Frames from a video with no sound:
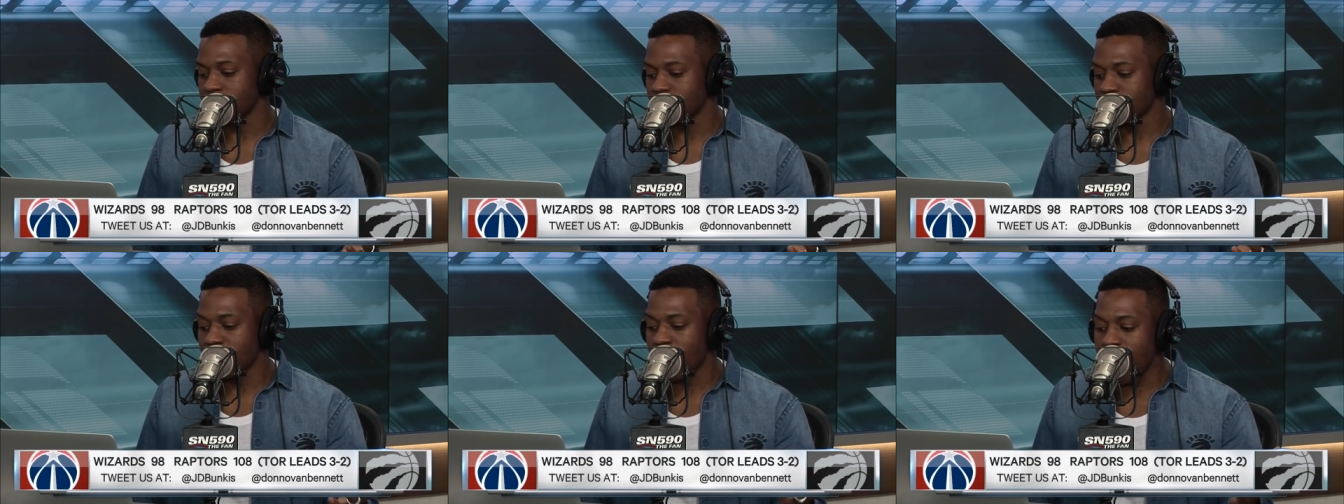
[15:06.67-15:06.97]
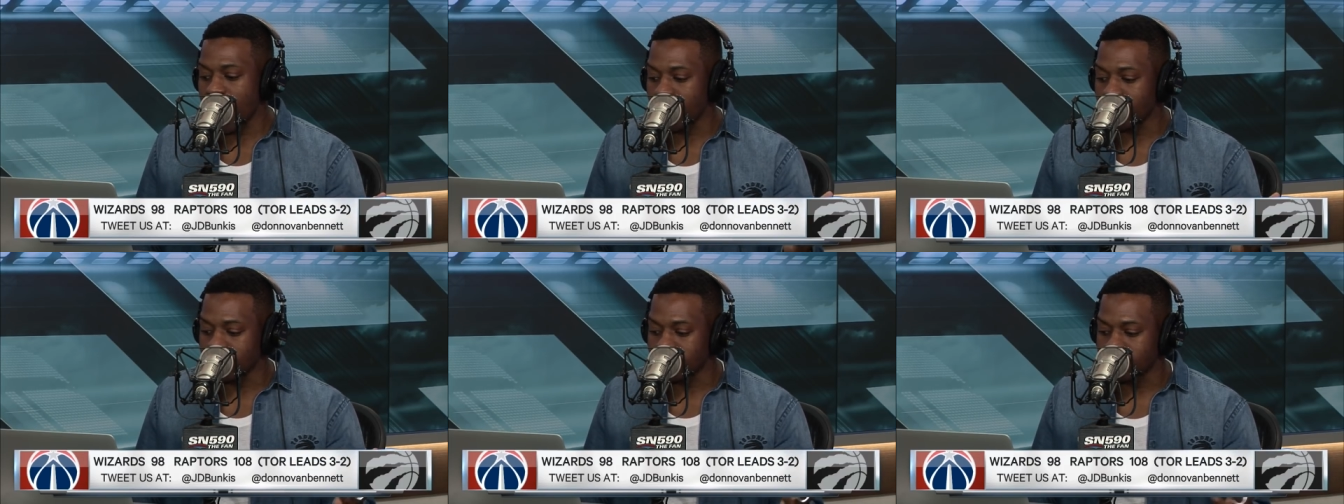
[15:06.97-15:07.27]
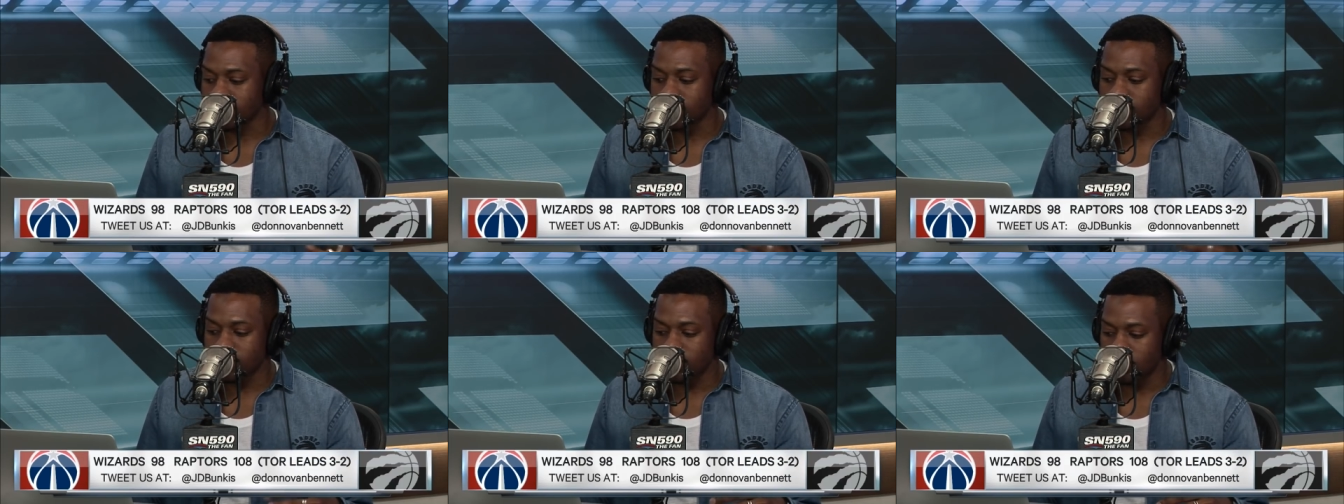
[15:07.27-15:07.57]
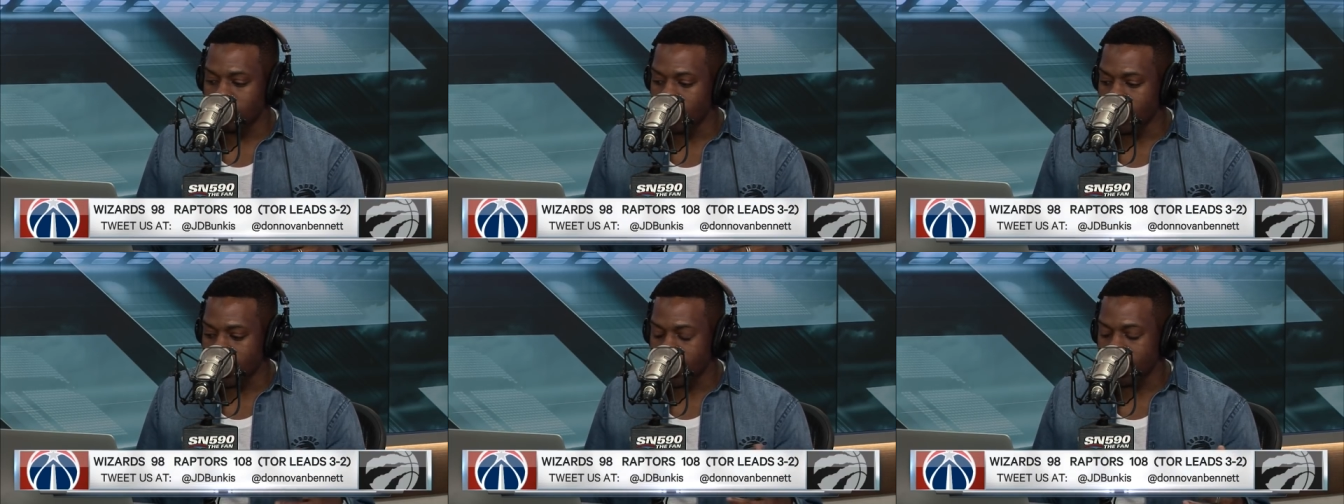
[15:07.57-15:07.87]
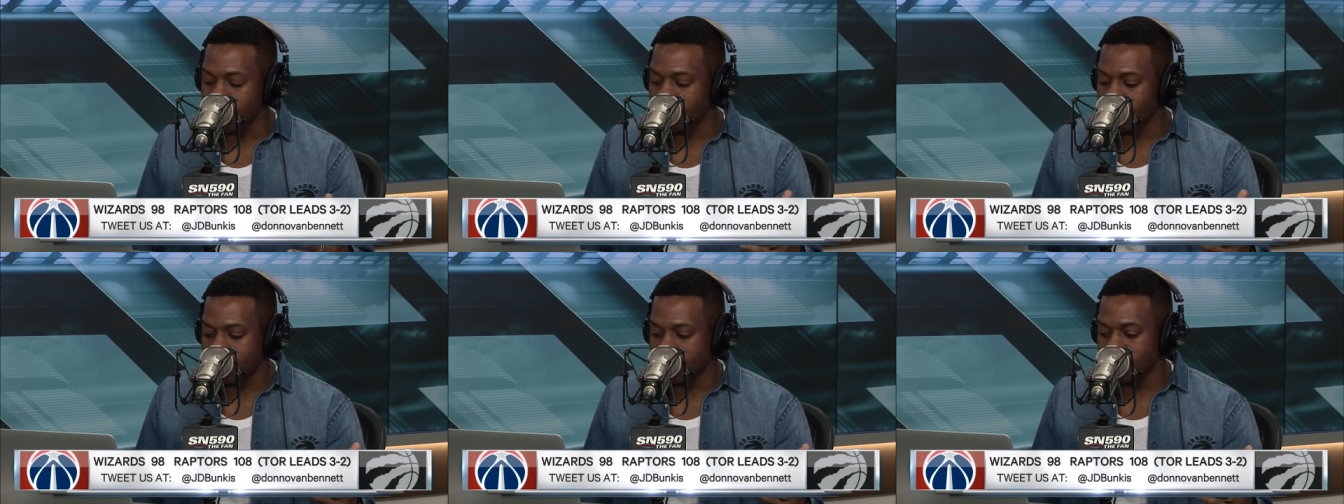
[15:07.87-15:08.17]
Kyle doing
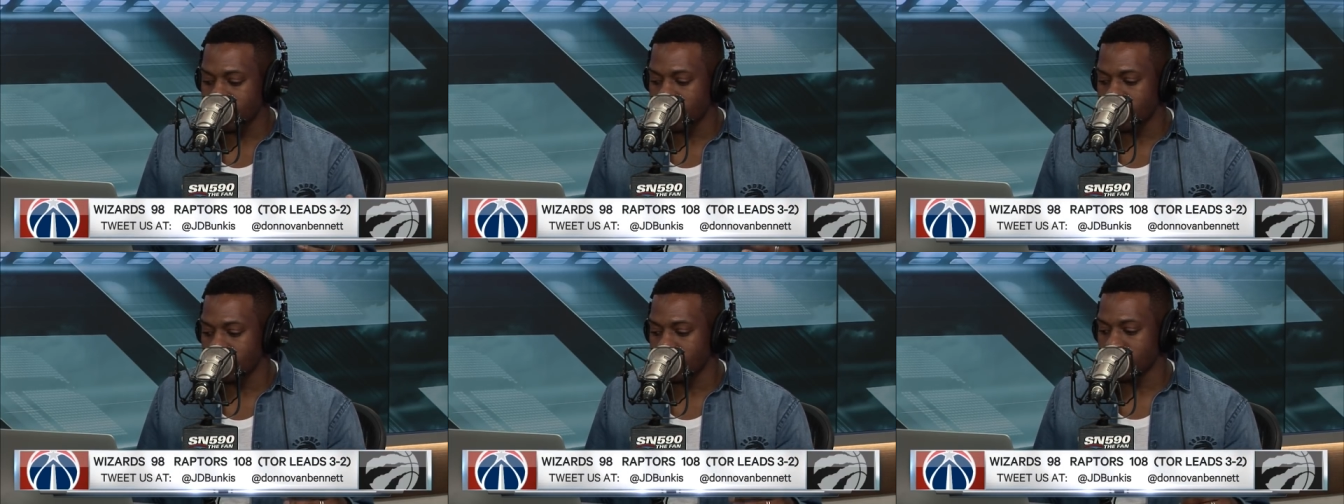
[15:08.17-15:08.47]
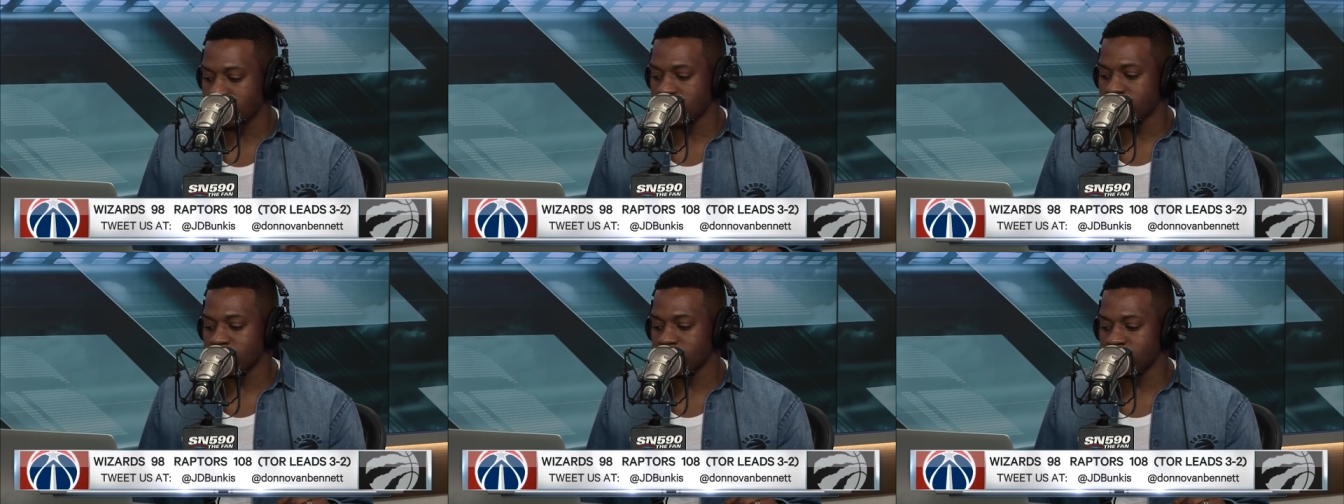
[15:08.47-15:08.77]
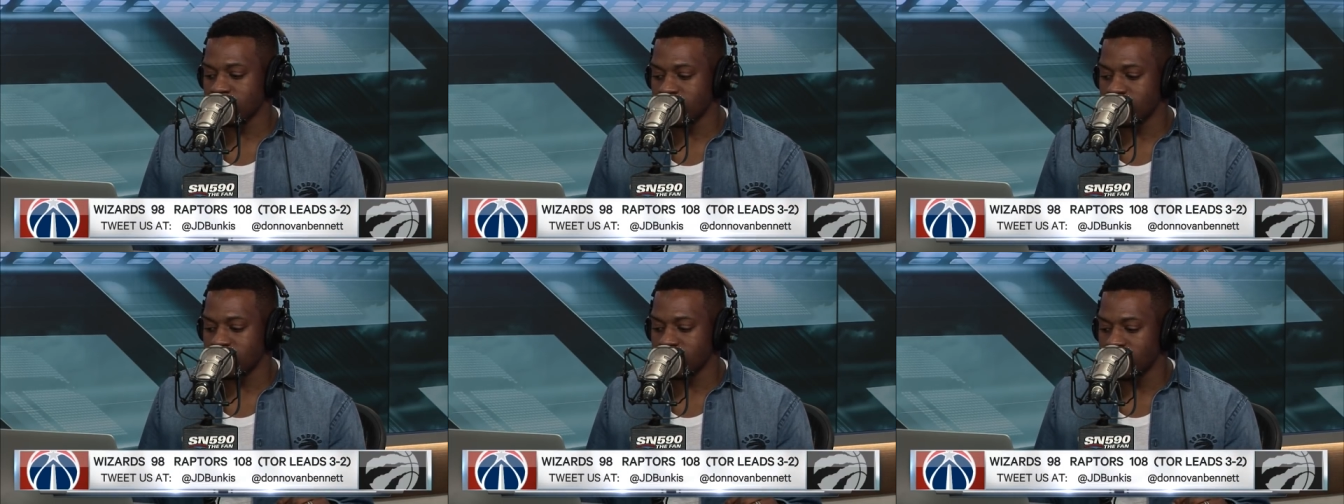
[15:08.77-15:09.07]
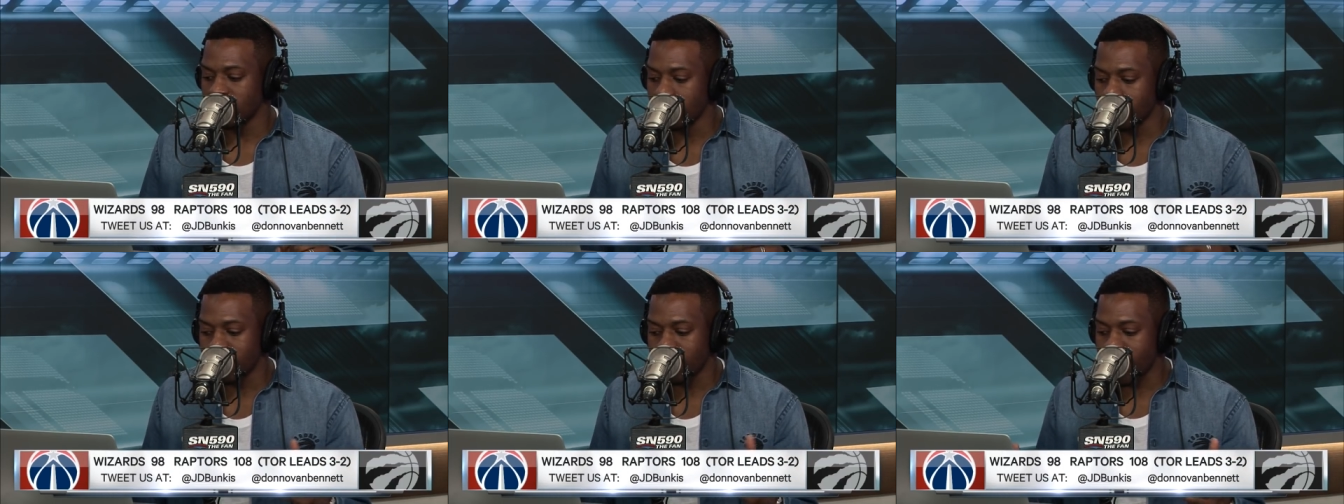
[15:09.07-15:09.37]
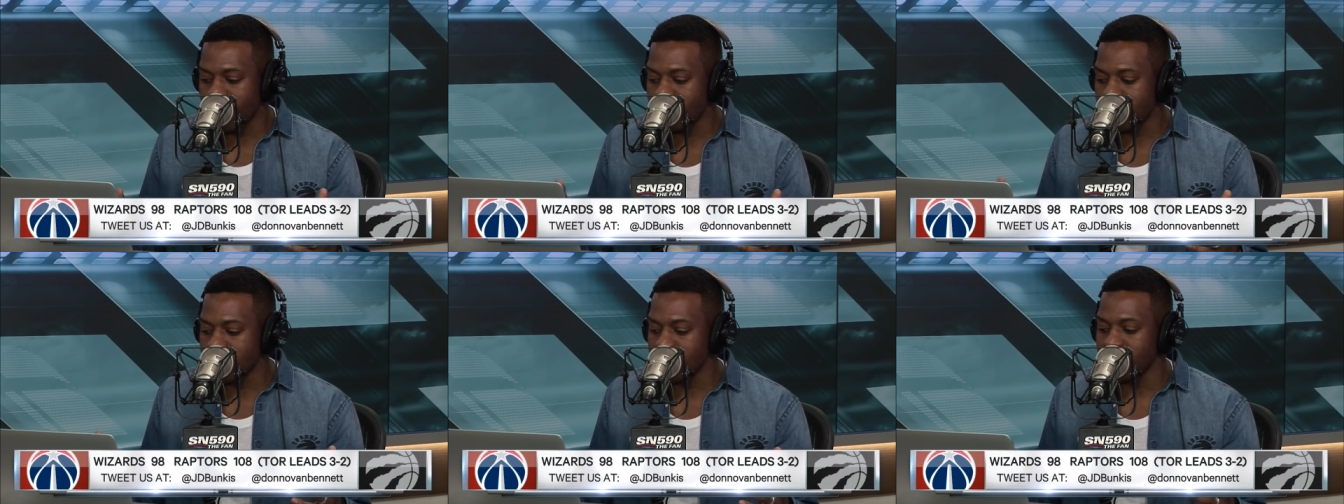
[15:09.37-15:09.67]
his, you know, a little bit of
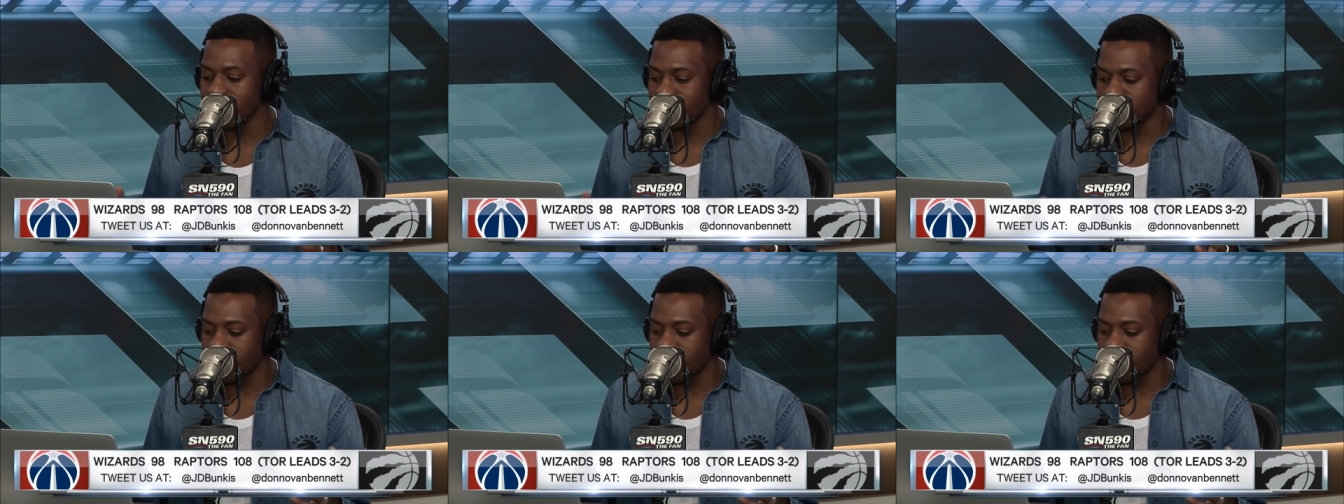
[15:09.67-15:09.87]
everything.